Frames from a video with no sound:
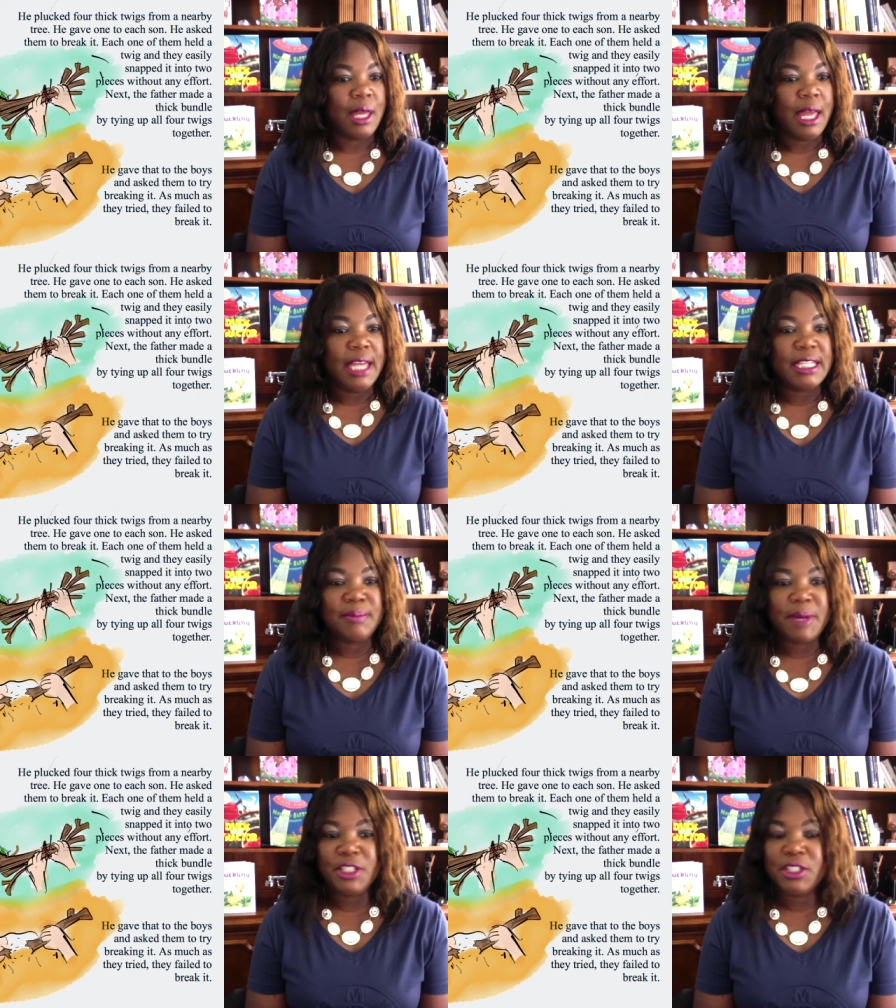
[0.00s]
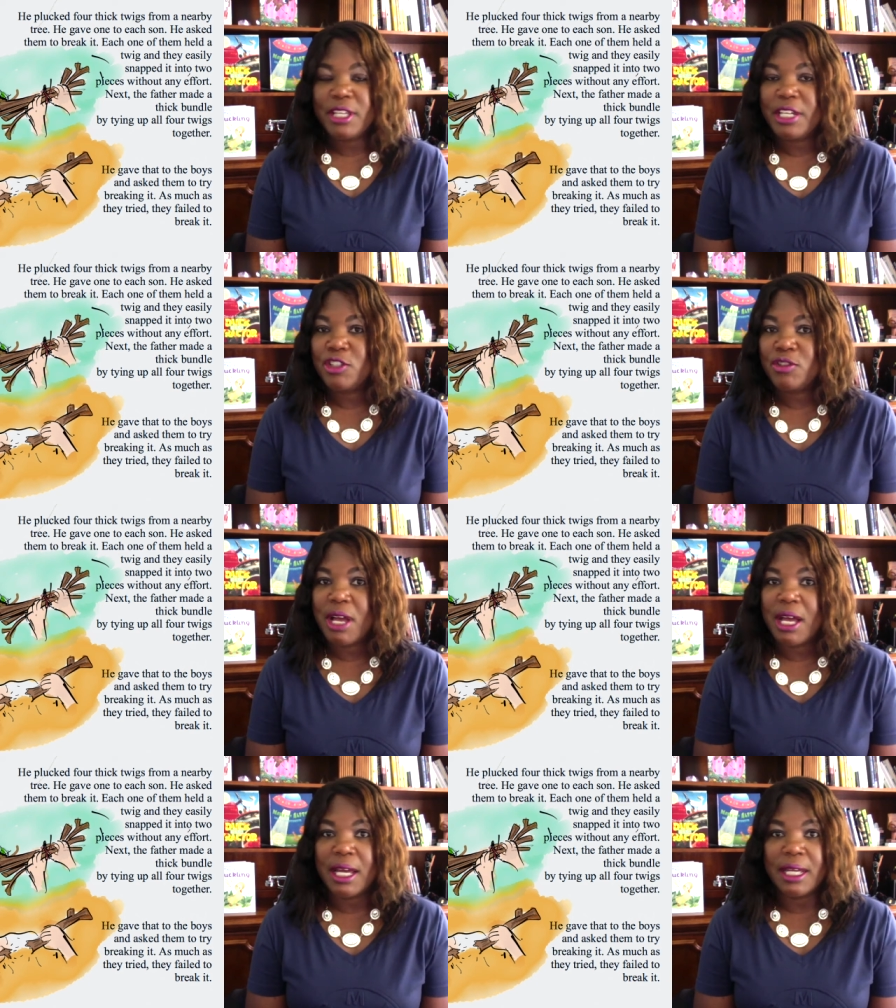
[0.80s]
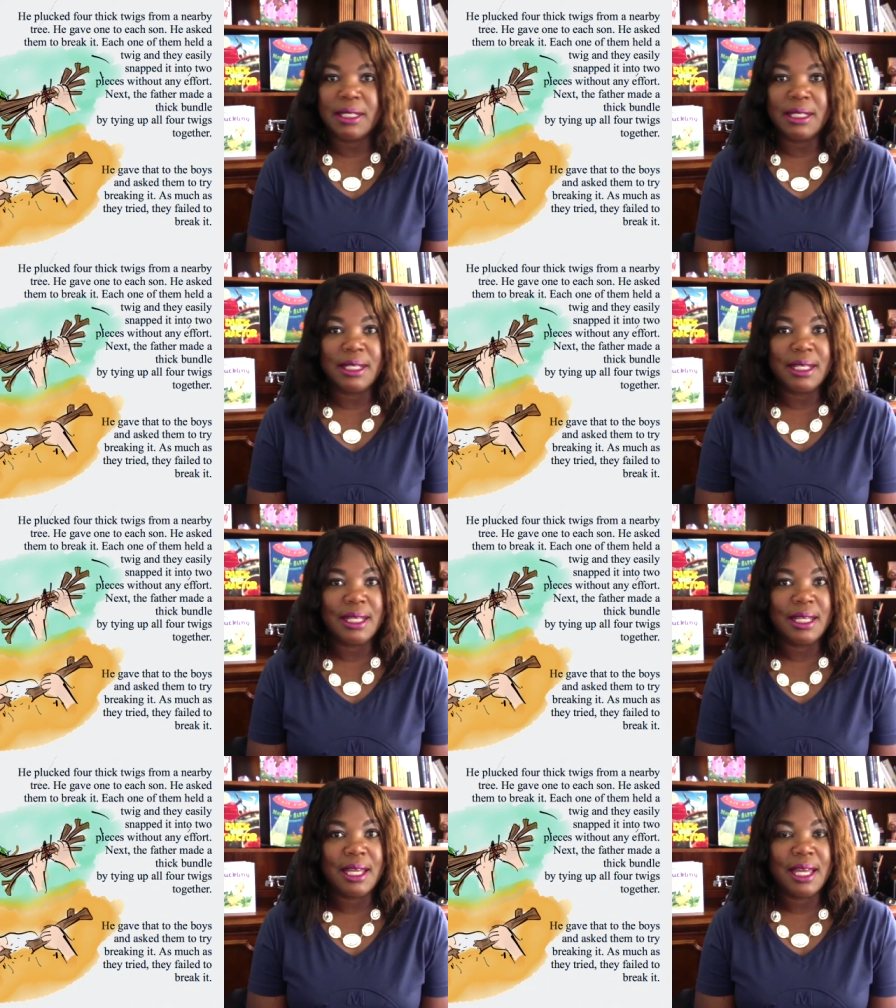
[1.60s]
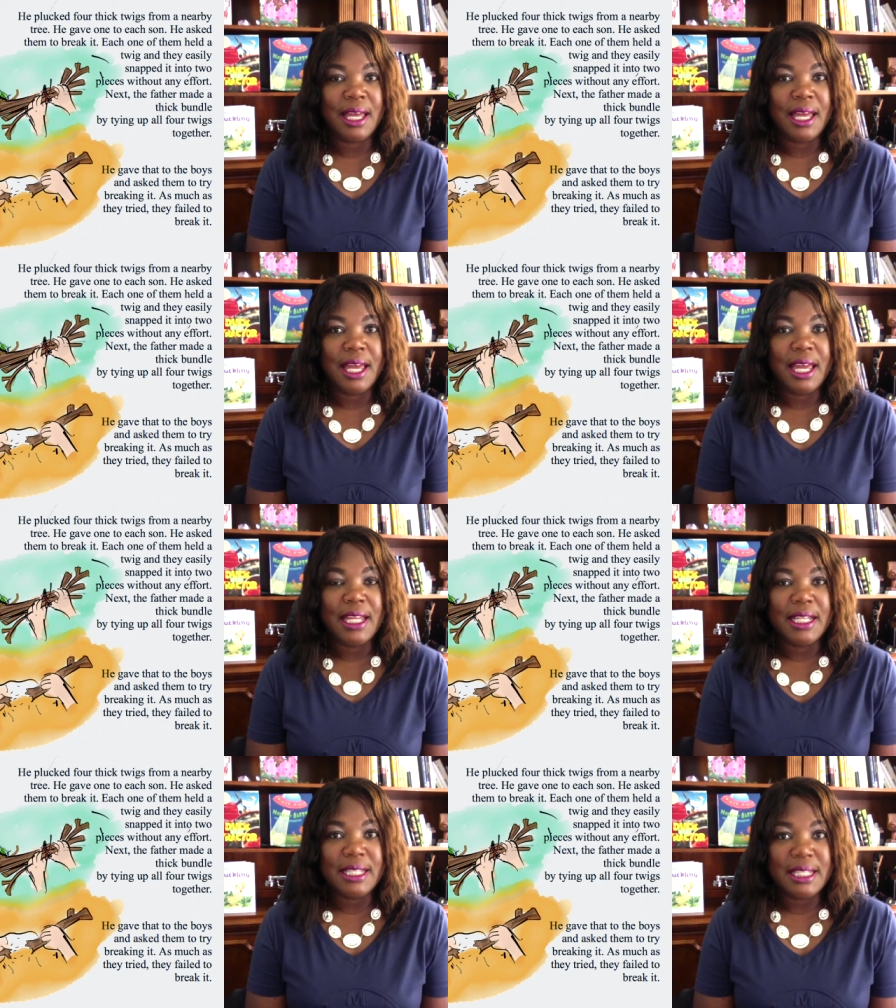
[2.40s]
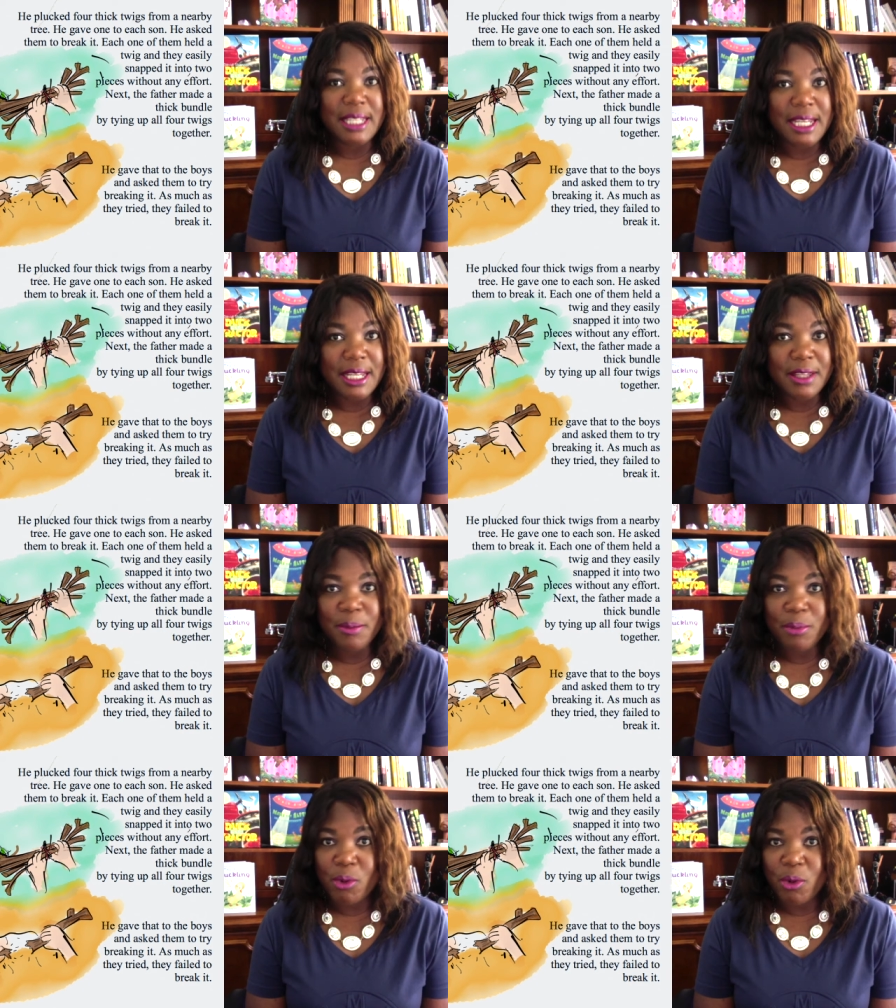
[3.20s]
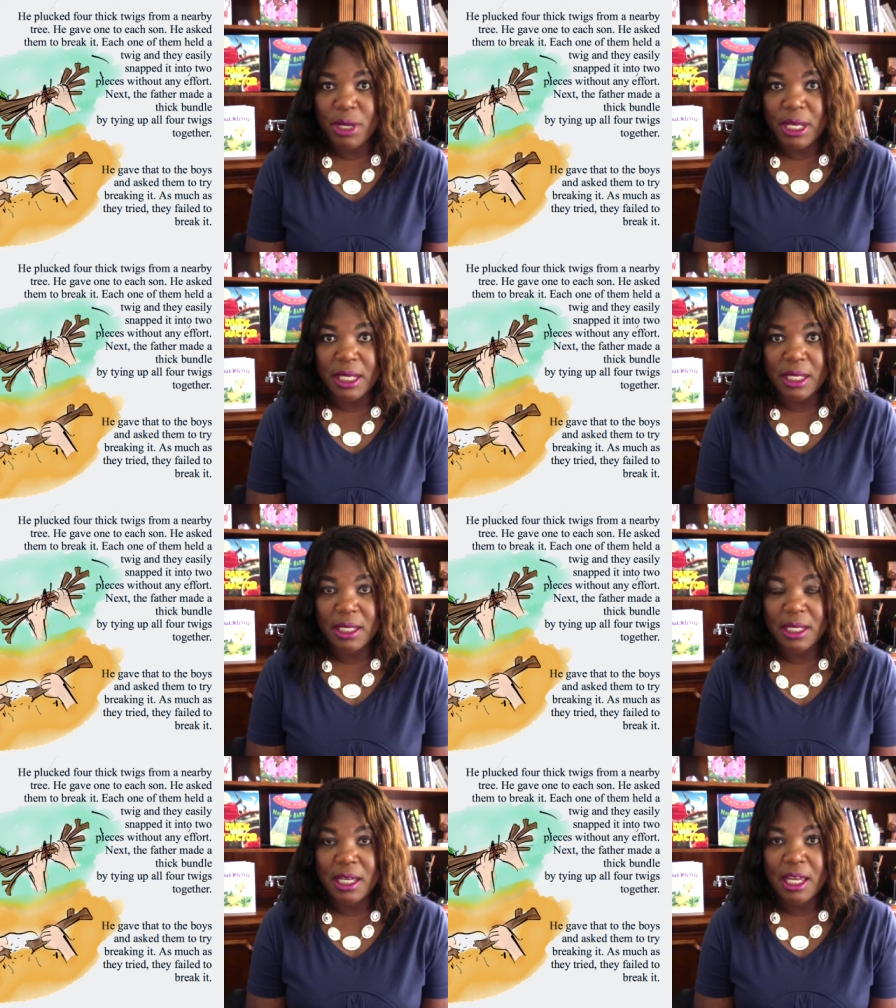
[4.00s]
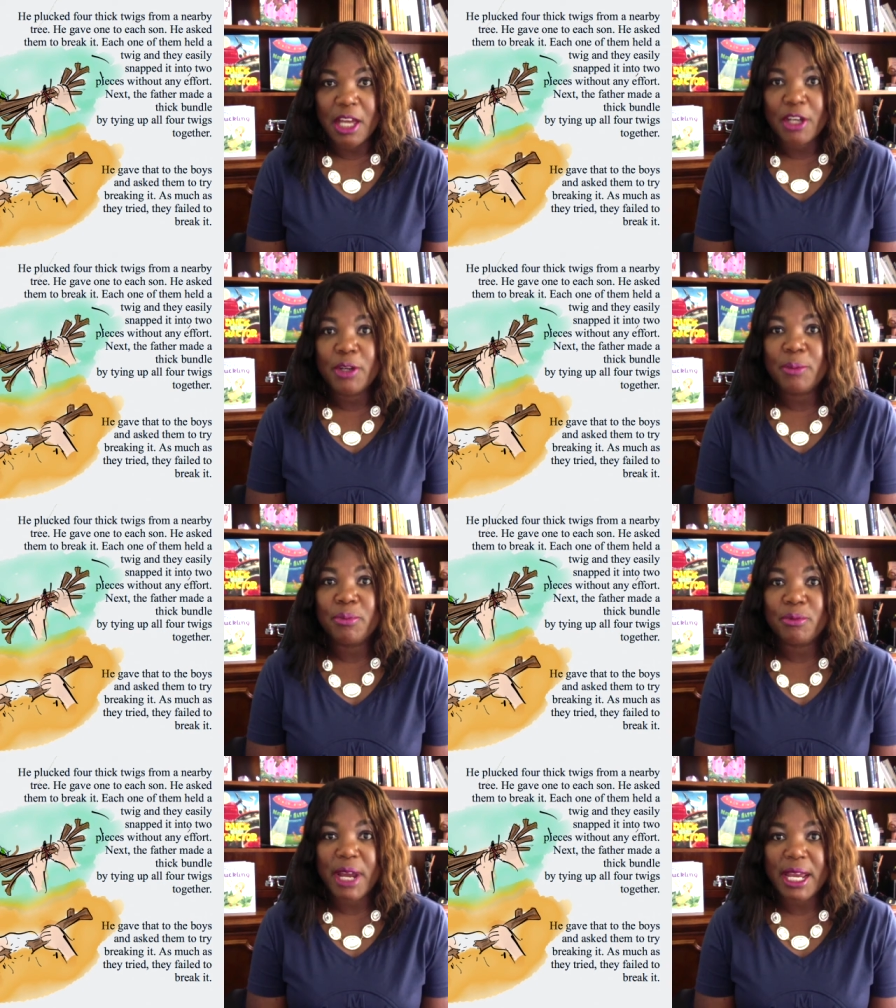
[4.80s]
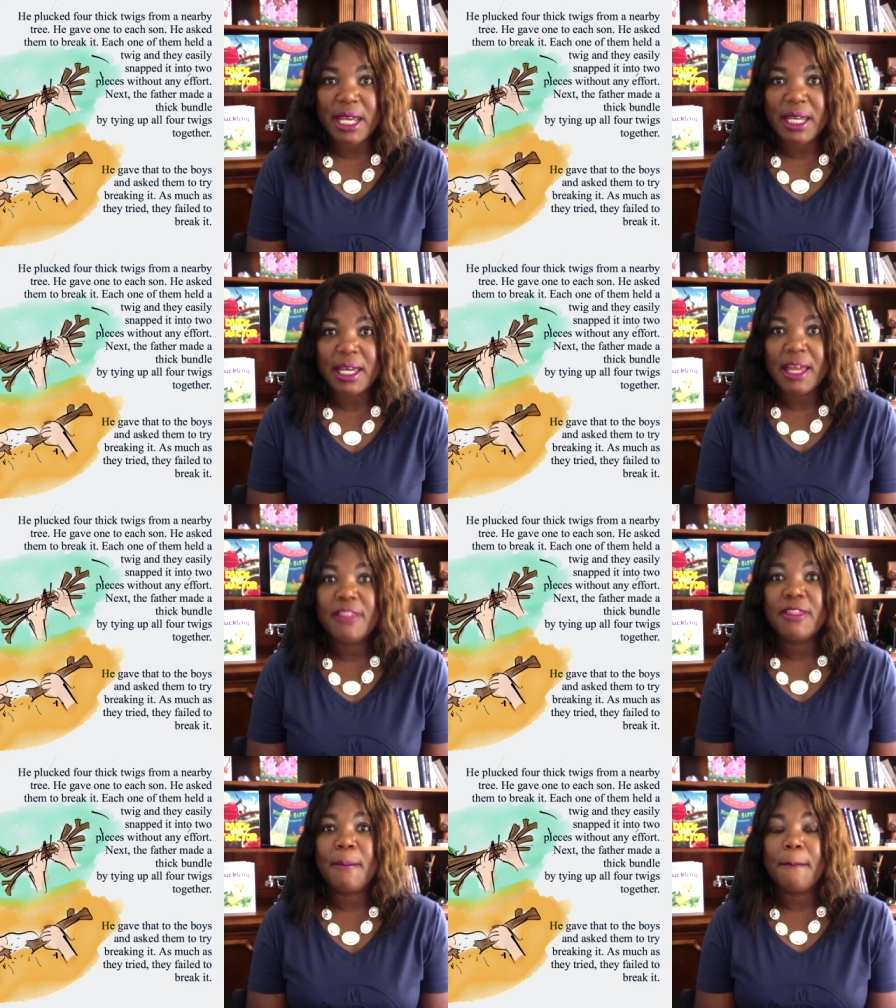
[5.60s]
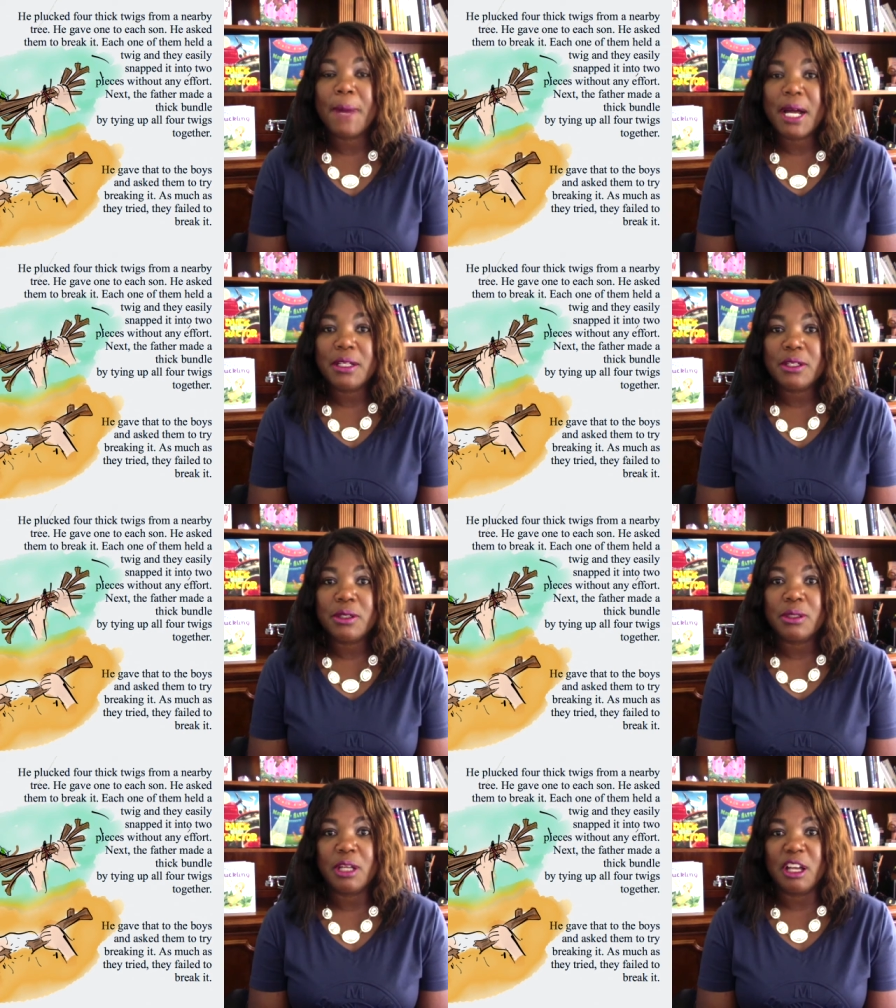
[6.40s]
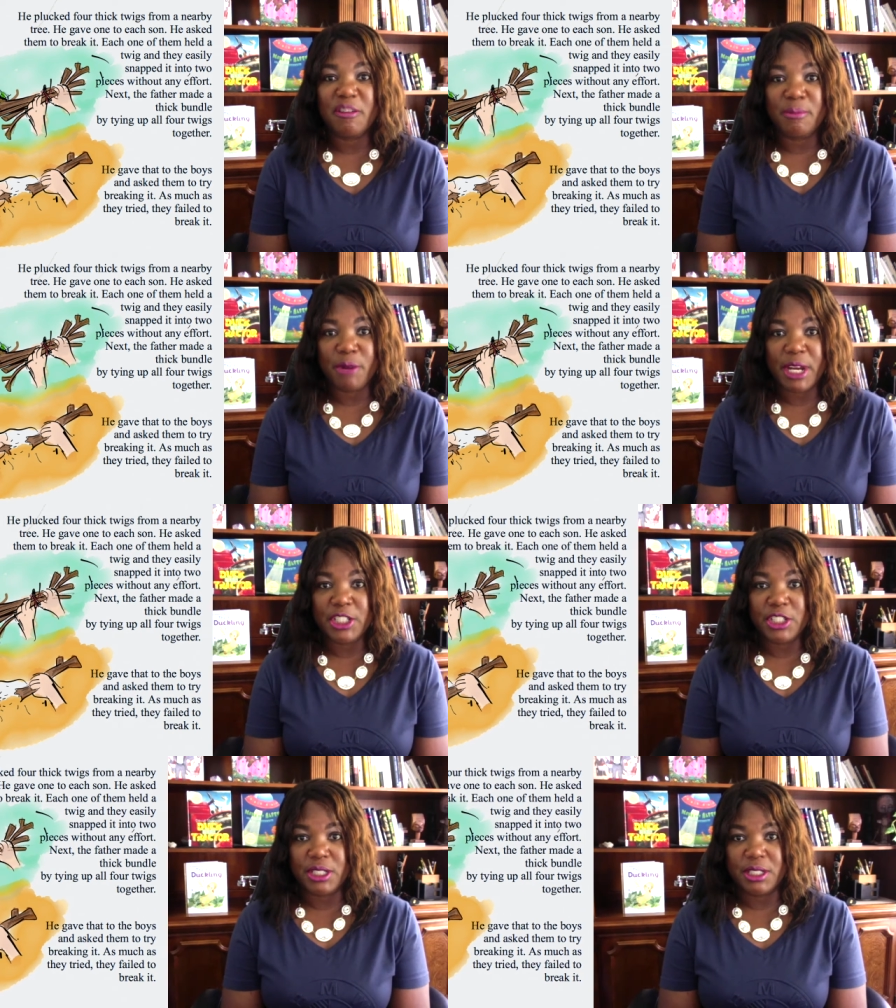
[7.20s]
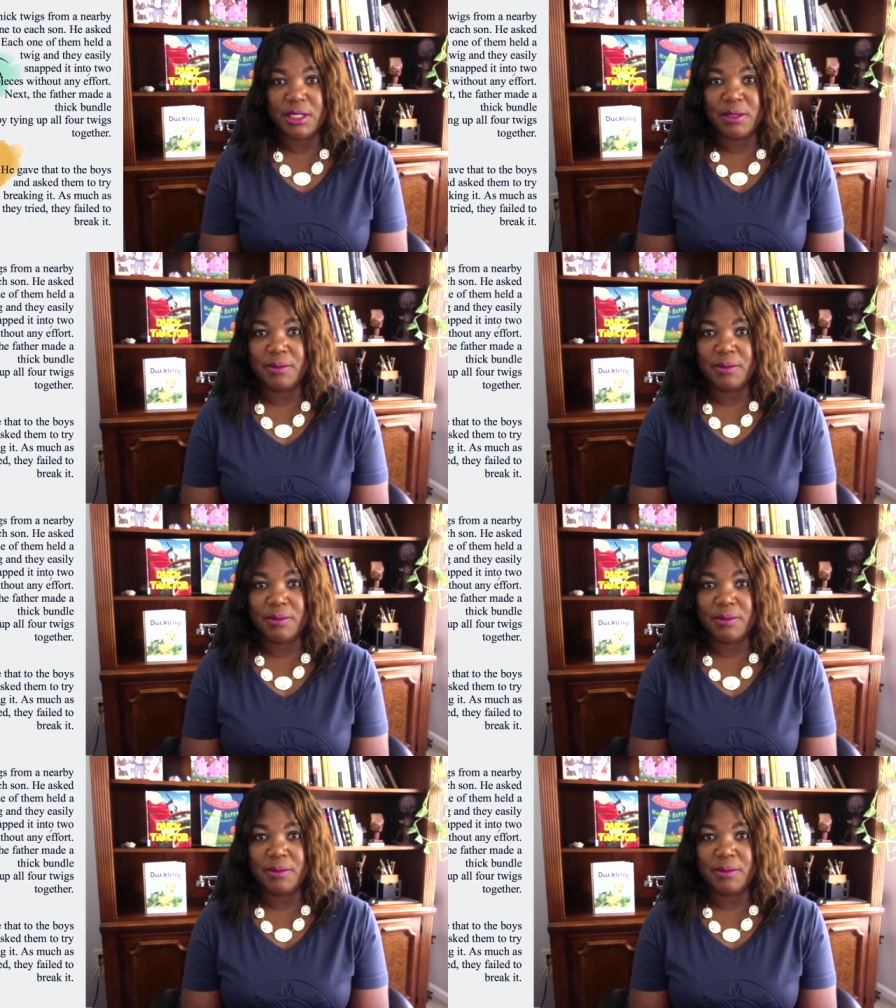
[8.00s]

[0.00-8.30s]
As much as they tried, neither boy could break the bundle of branches.